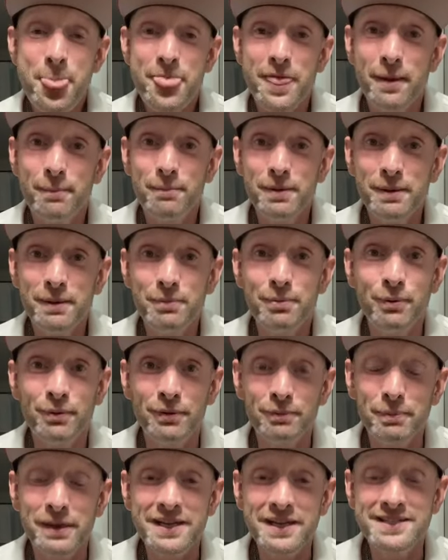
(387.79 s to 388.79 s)
that people
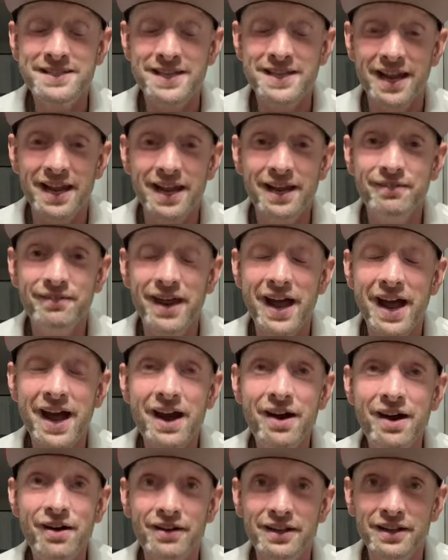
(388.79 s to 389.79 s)
be saved
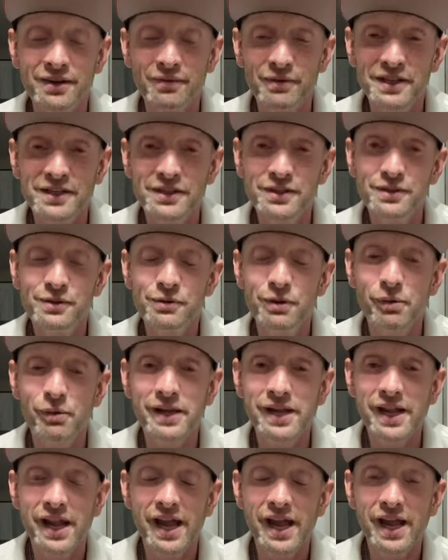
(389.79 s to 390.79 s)
now and that we do what we
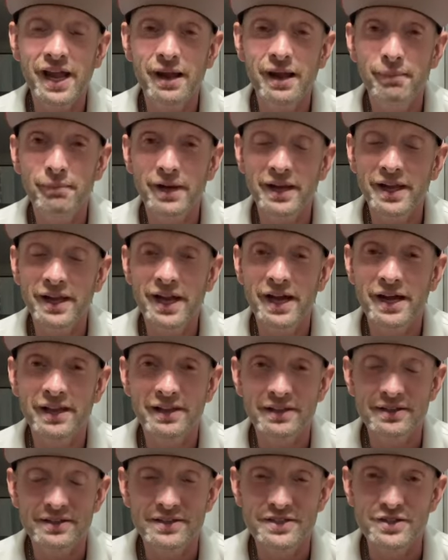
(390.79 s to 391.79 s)
can. But yeah,
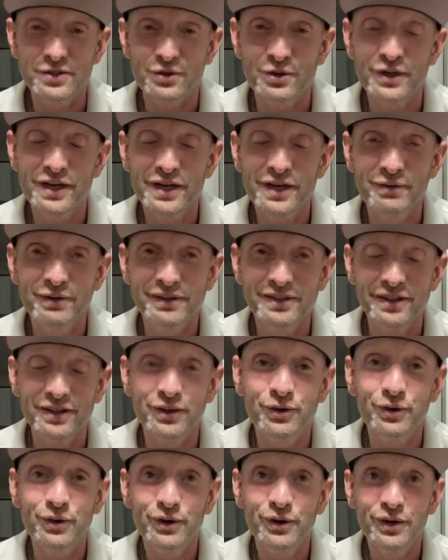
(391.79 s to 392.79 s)
there's joy with the
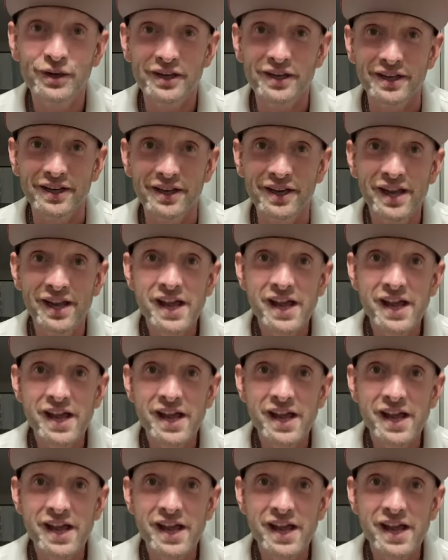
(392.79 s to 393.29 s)
Lord and